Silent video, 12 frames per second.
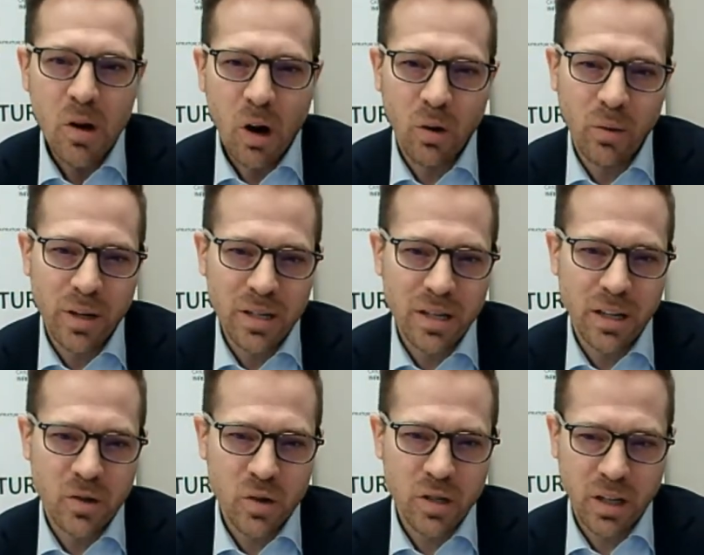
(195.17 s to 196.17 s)
always
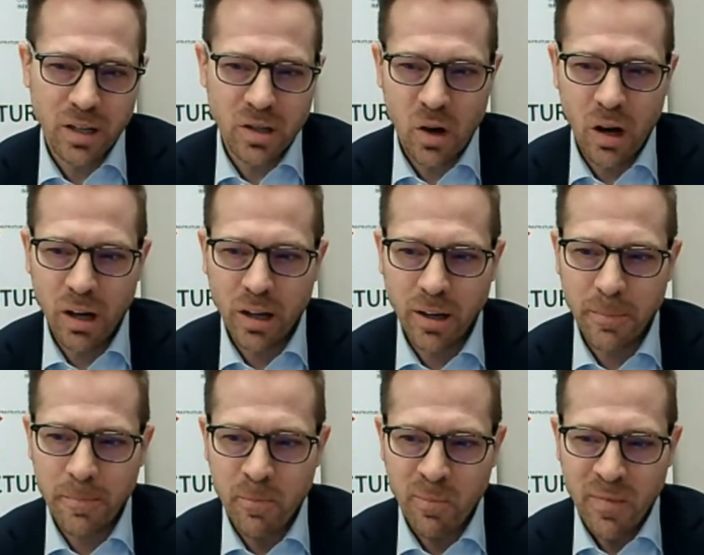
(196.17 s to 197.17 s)
interested in
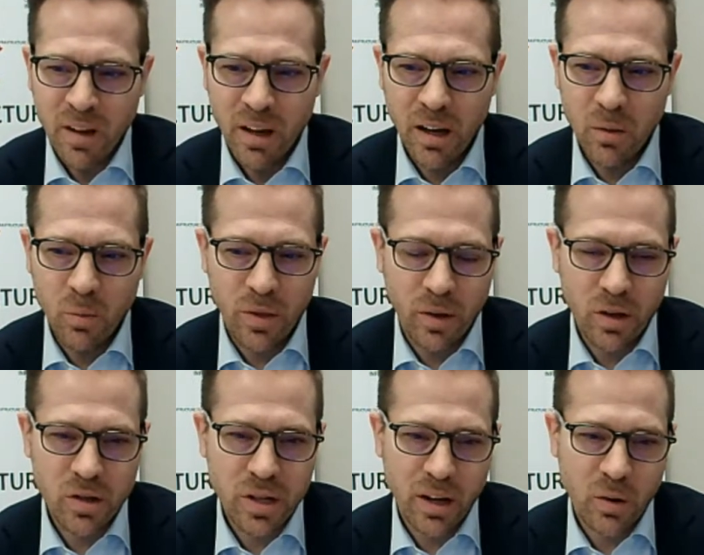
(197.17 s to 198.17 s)
talking uh, with our
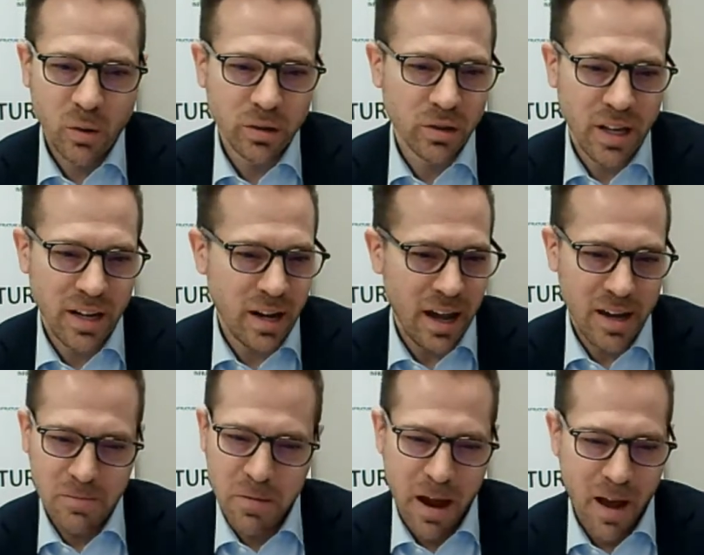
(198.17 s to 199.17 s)
stakeholders and,
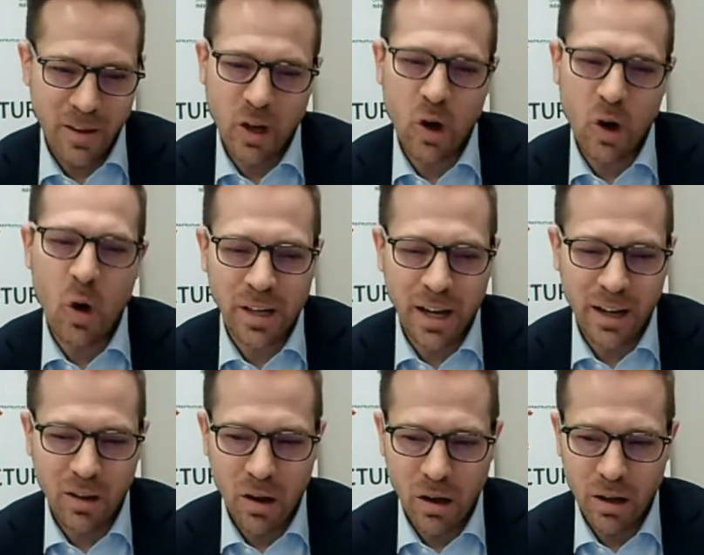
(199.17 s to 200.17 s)
and having an open
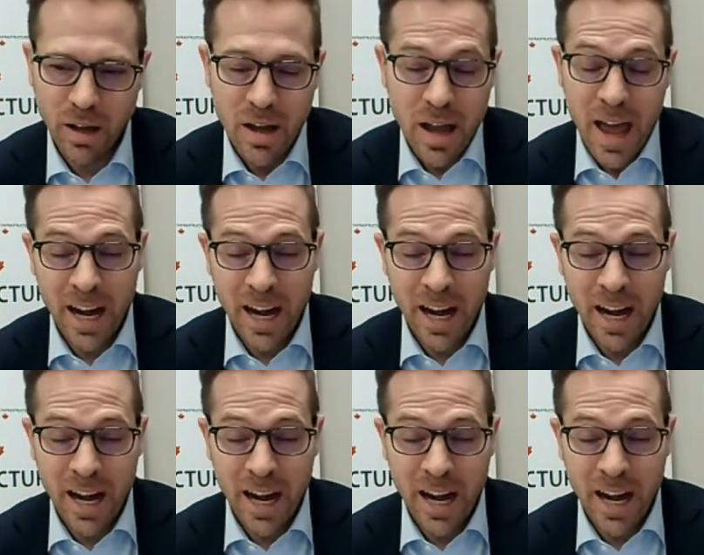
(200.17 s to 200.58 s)
dialogue.